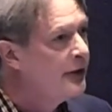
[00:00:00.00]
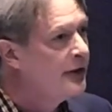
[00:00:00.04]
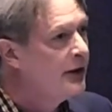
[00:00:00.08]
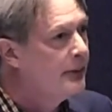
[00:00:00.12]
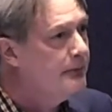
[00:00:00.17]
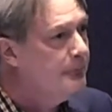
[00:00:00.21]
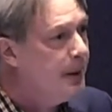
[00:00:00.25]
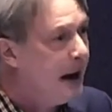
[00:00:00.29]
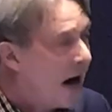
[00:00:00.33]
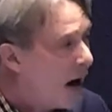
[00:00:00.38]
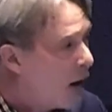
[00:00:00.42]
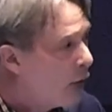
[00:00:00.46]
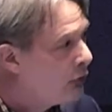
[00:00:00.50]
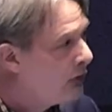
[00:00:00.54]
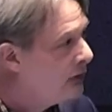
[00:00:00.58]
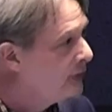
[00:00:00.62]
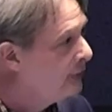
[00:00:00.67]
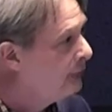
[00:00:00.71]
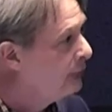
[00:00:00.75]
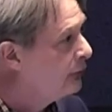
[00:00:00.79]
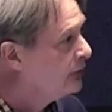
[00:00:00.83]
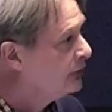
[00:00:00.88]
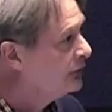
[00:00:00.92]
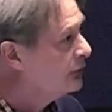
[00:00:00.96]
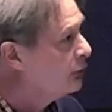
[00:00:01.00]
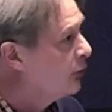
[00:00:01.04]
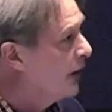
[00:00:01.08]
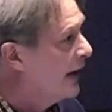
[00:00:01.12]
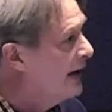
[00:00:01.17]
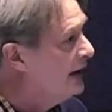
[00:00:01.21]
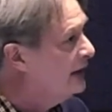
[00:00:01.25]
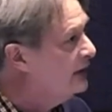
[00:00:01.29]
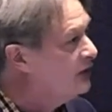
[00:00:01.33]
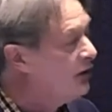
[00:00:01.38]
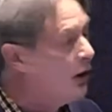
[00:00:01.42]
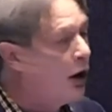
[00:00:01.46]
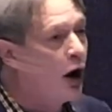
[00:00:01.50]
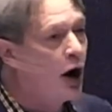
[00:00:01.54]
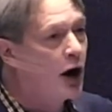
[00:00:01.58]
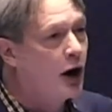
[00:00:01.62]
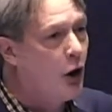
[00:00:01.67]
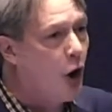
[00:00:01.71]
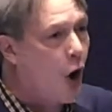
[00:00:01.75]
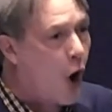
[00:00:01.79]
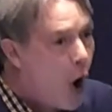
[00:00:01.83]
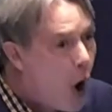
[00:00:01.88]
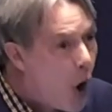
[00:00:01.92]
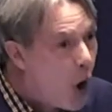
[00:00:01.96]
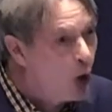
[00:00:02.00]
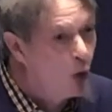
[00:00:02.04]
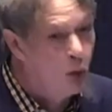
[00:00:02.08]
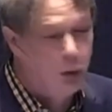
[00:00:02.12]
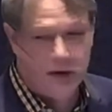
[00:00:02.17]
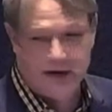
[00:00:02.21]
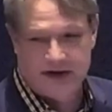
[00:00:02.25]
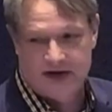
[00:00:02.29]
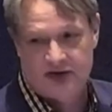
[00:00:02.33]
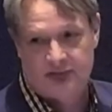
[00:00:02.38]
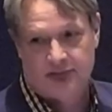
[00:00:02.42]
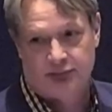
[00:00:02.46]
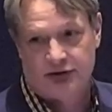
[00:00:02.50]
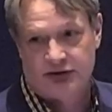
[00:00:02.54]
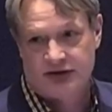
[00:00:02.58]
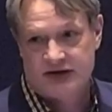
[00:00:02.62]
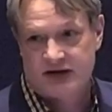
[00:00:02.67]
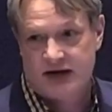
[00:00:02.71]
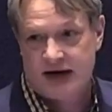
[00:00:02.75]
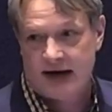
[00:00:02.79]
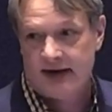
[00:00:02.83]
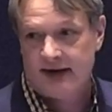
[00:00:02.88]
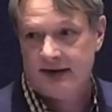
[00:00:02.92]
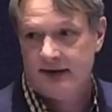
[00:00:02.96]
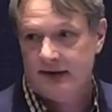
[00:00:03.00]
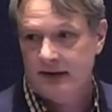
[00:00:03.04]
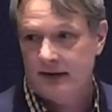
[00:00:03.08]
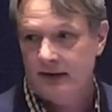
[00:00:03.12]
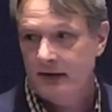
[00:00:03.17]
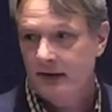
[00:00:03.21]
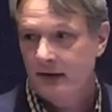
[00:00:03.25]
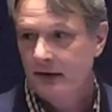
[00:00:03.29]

The powerful's rights are always protected.